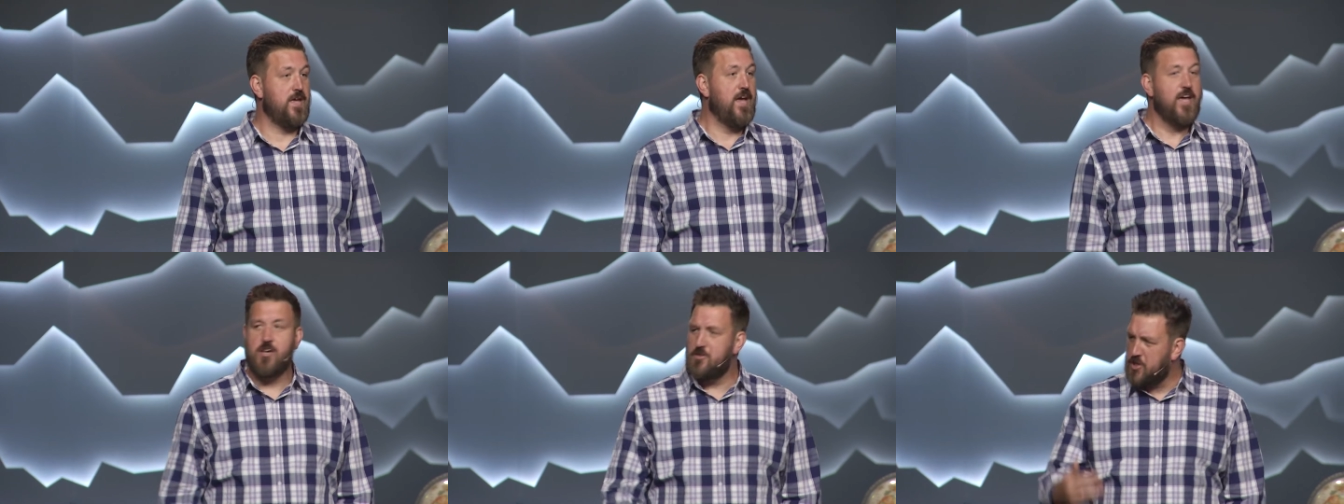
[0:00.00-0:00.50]

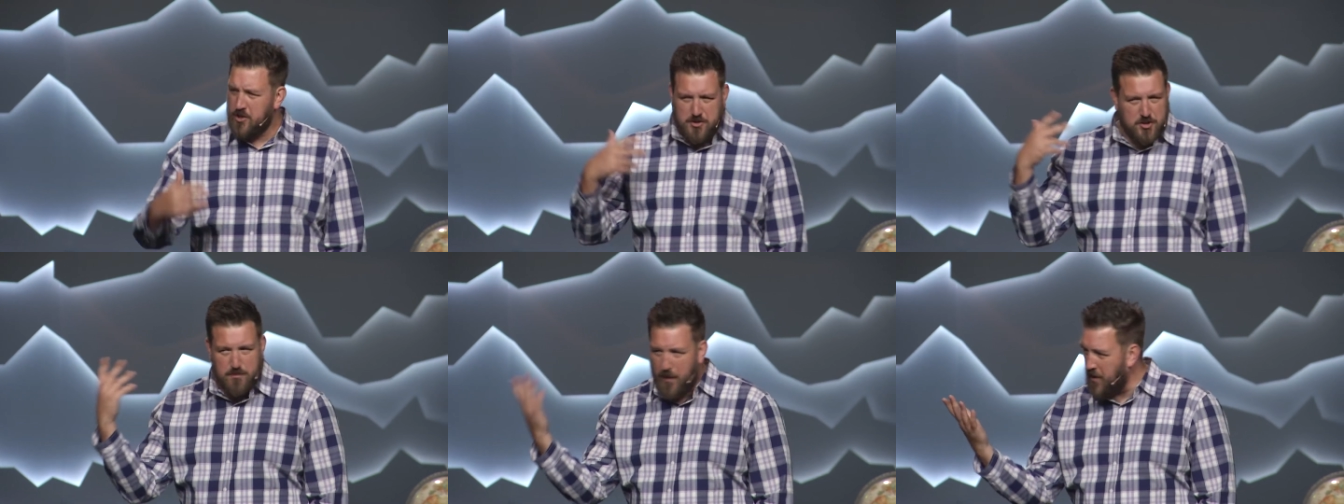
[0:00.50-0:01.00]
He goes, You're a
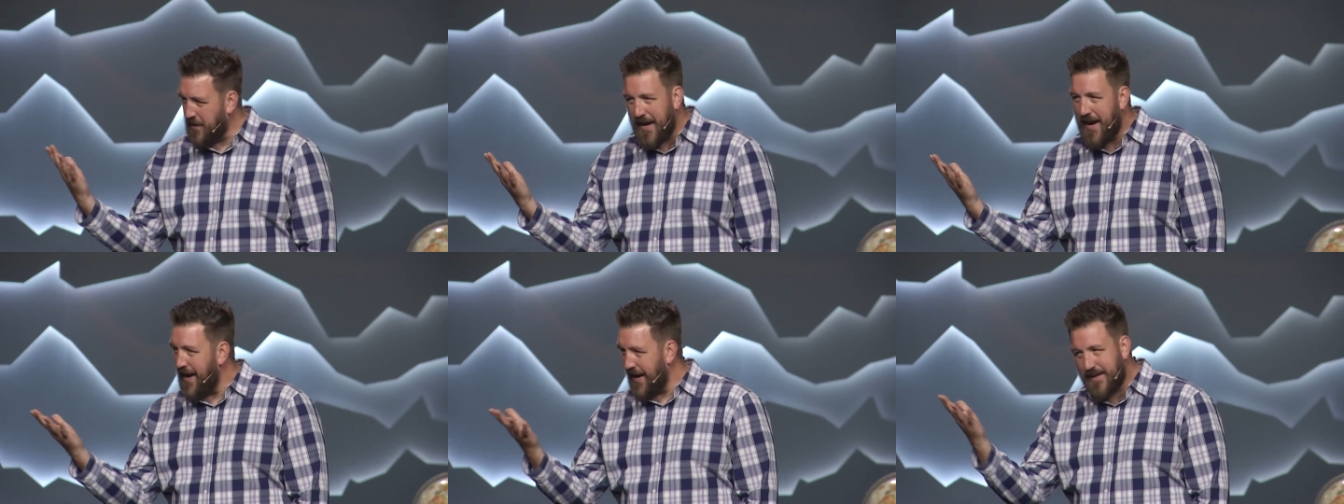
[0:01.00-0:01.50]
smart
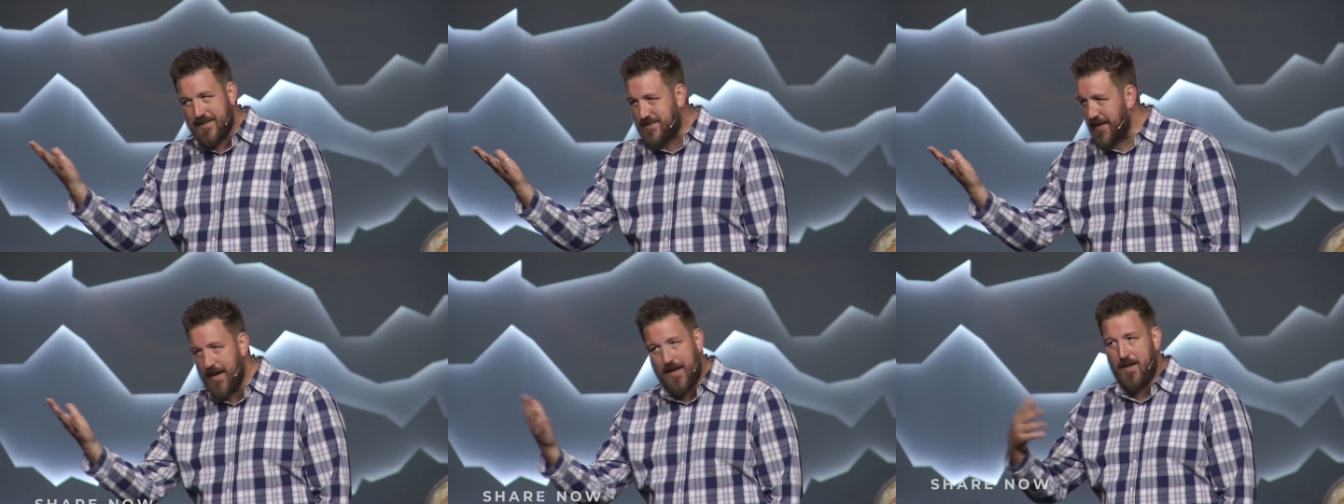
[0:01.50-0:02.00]
guy, I can
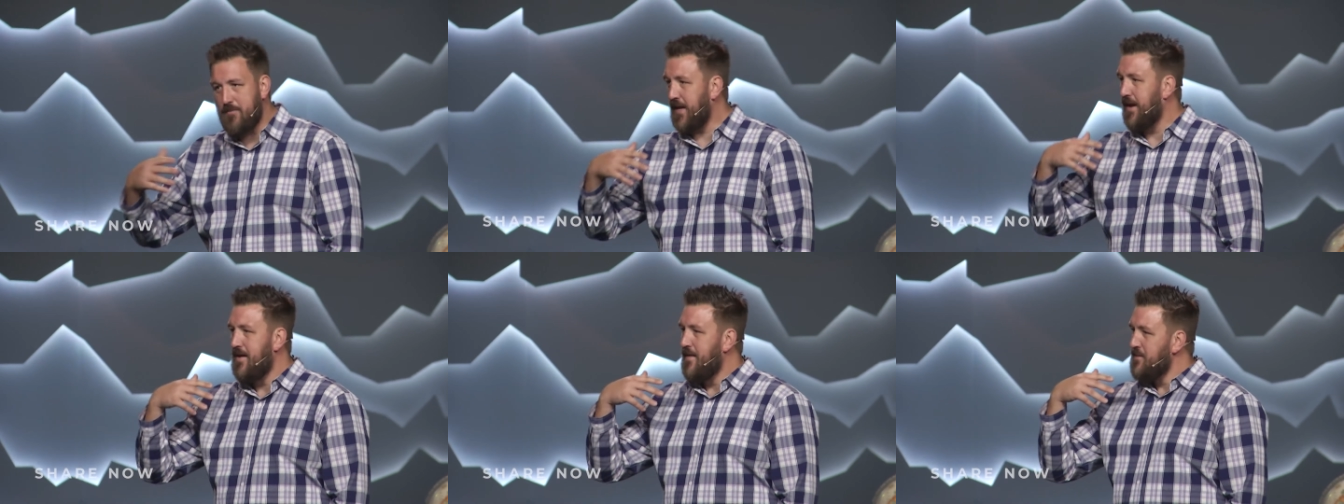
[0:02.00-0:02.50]
tell. I mean,
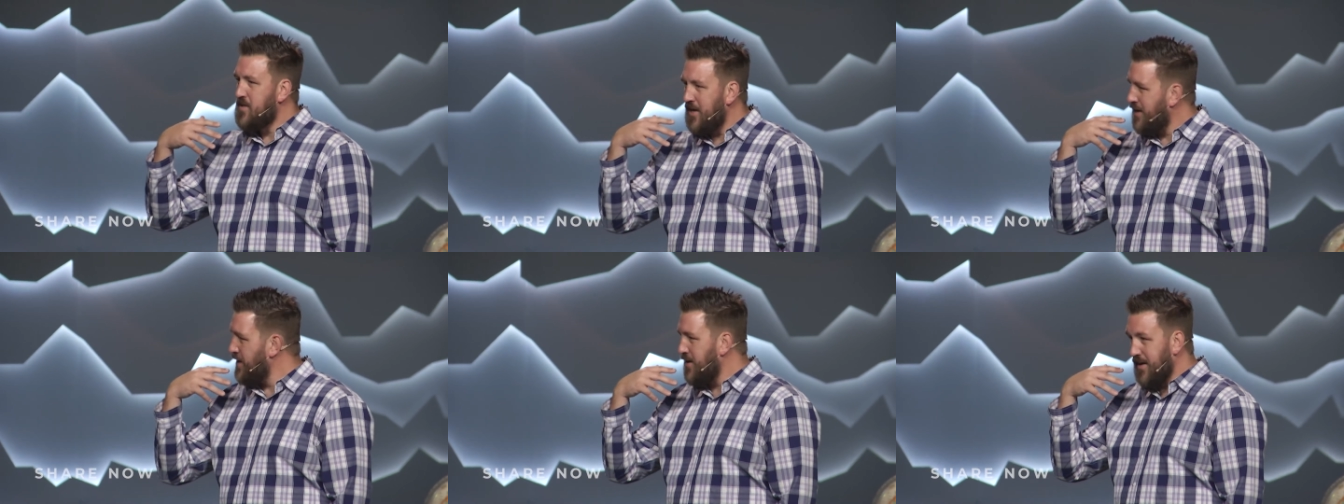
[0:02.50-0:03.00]
you,
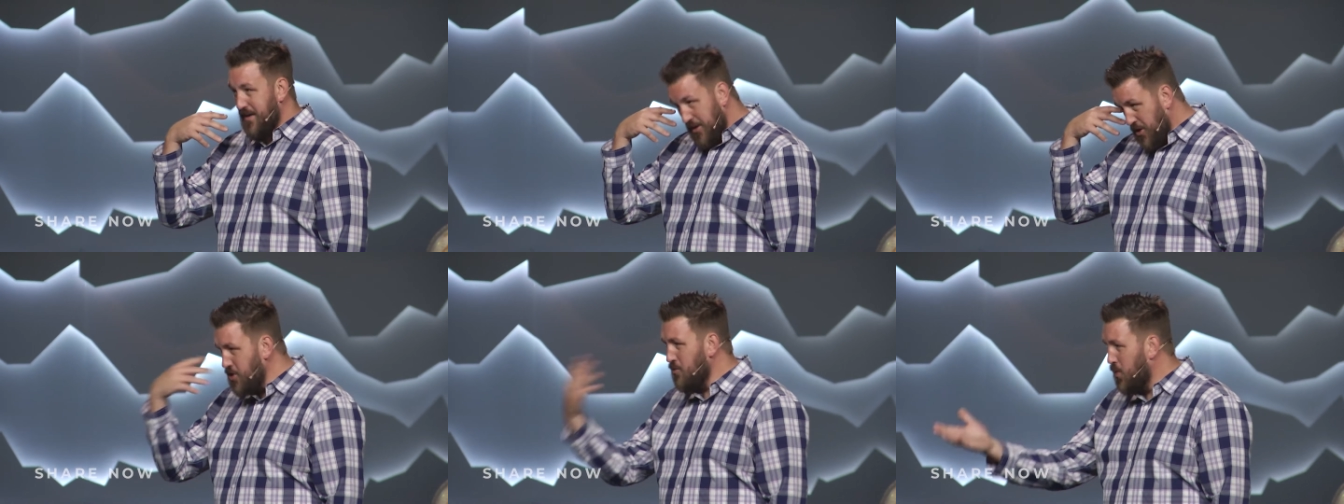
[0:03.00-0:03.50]
you,
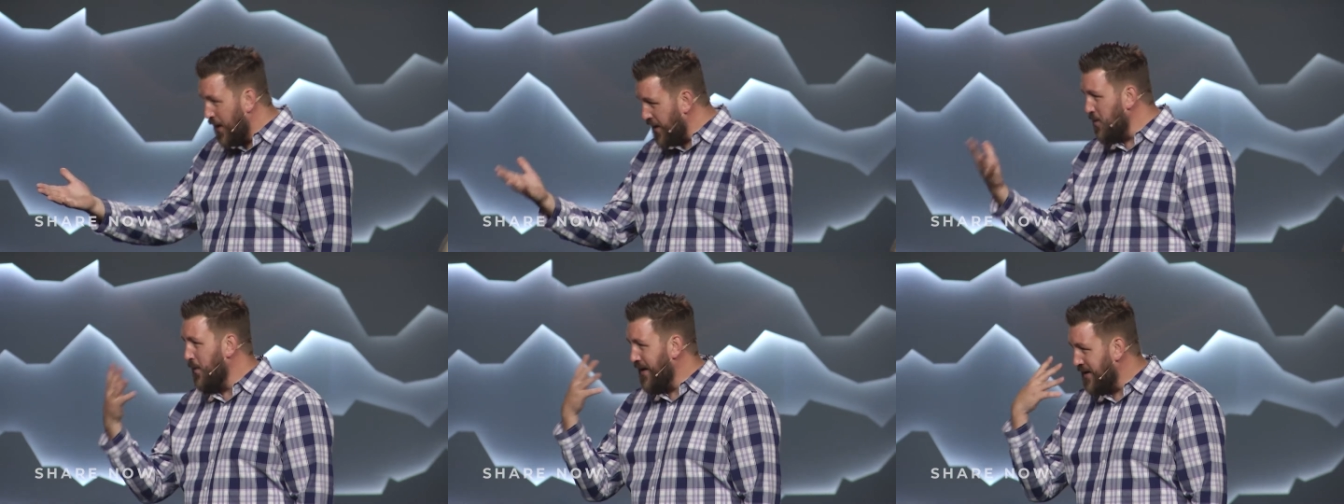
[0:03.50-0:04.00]
you really,
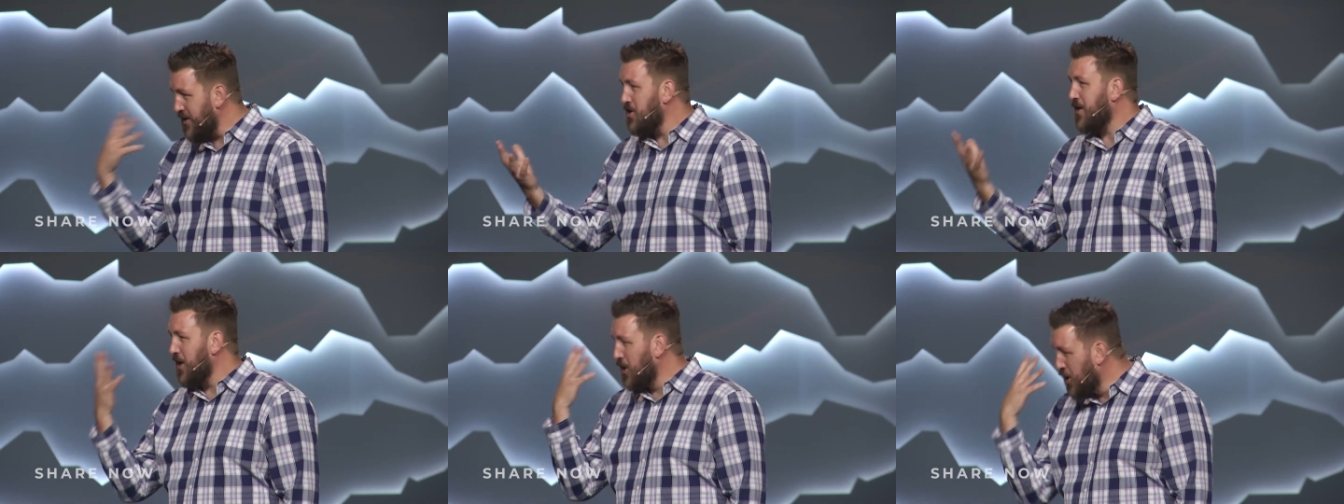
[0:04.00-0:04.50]
when you're
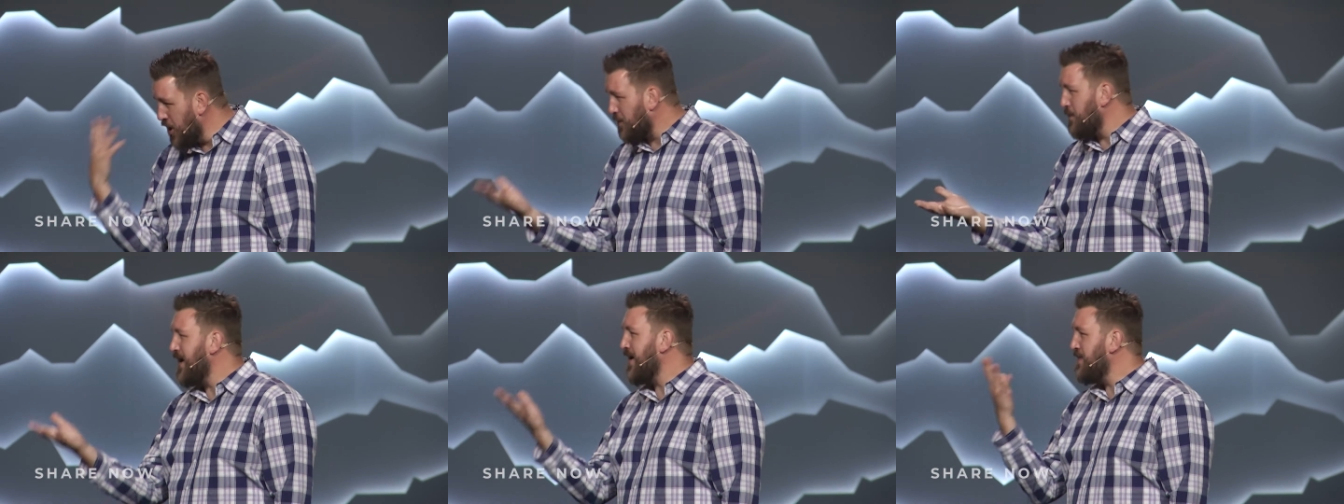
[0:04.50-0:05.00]
going to look
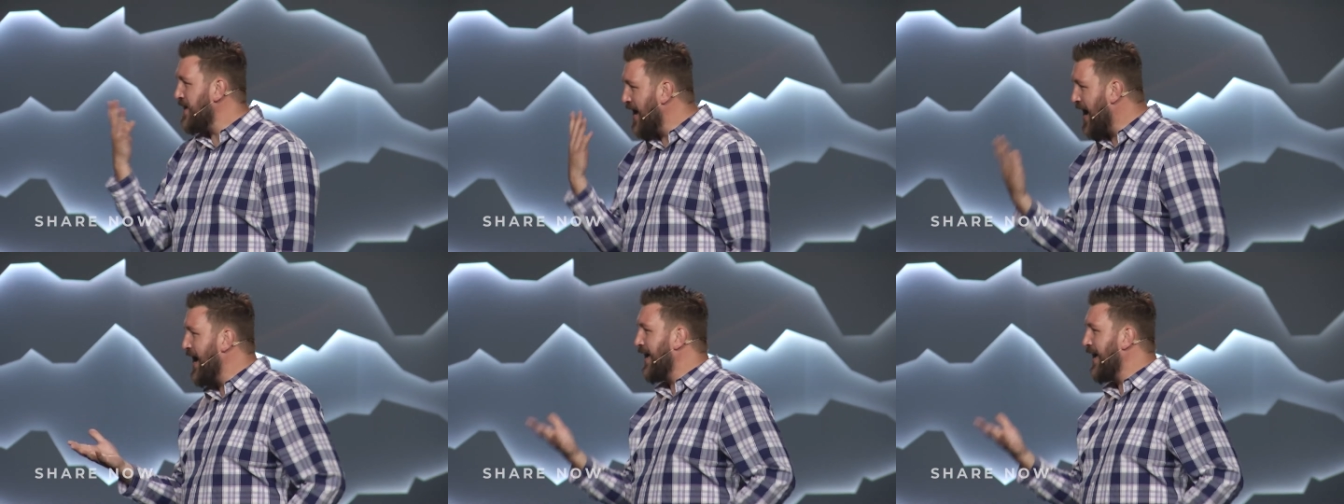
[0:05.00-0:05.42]
me in the eye